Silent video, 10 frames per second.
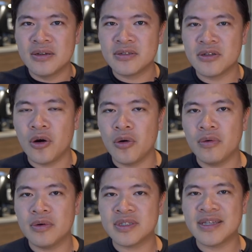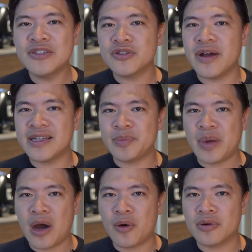So centralized
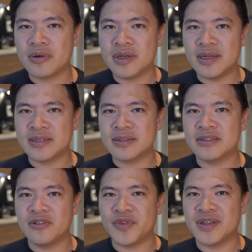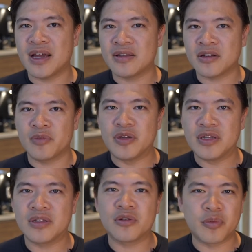power isn't something that the
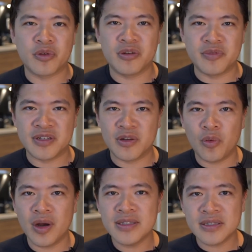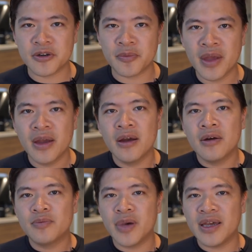crypto community wants here.
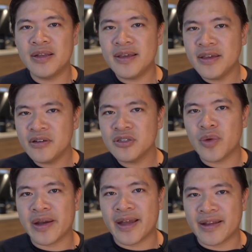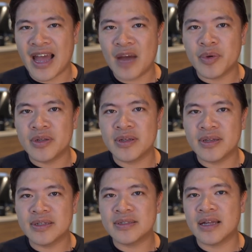But in EOS, what can happen
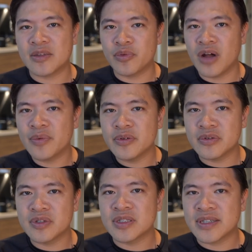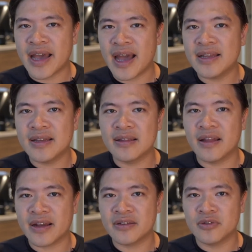is that the block producers can
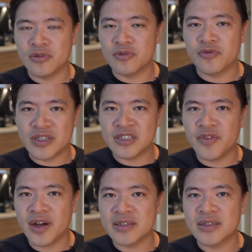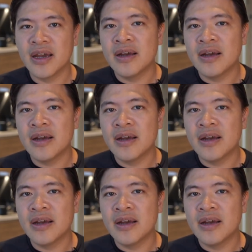elect to freeze funds.